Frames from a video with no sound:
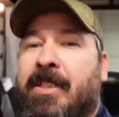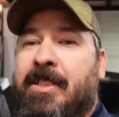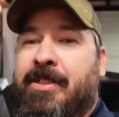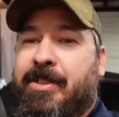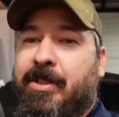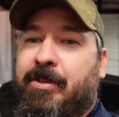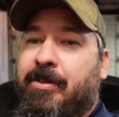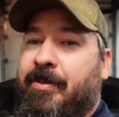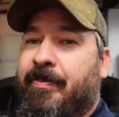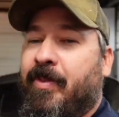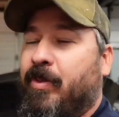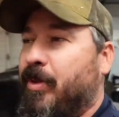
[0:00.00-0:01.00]
So
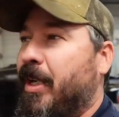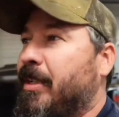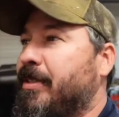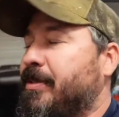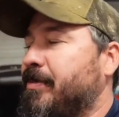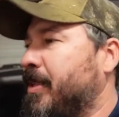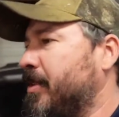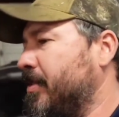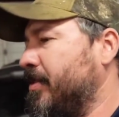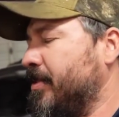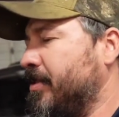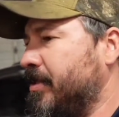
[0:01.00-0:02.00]
we're hauling some
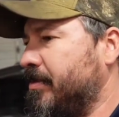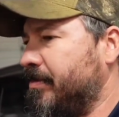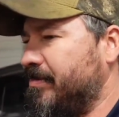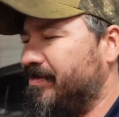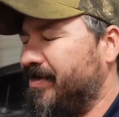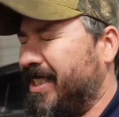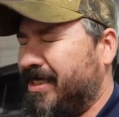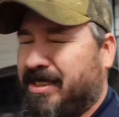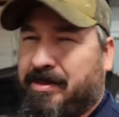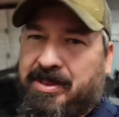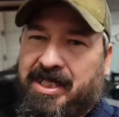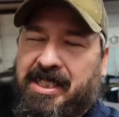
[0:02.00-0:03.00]
cars next
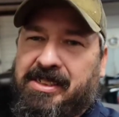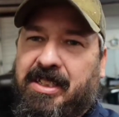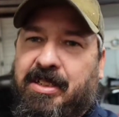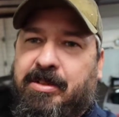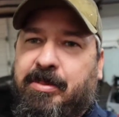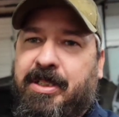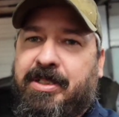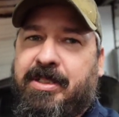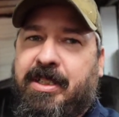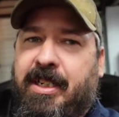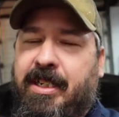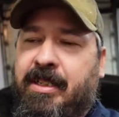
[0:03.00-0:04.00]
couple of days. I hauled a bunch
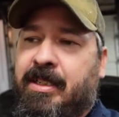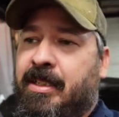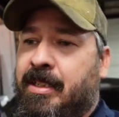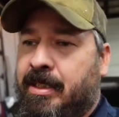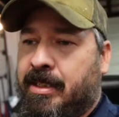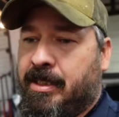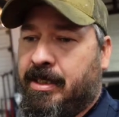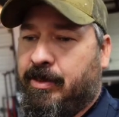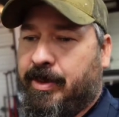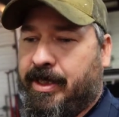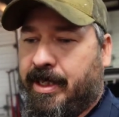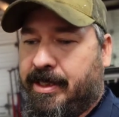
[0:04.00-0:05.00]
today. I
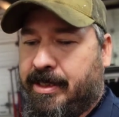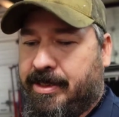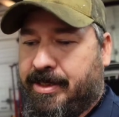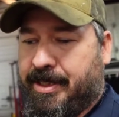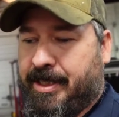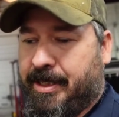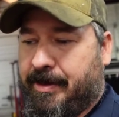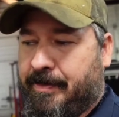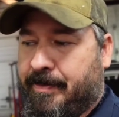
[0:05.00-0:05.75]
went and got this thing.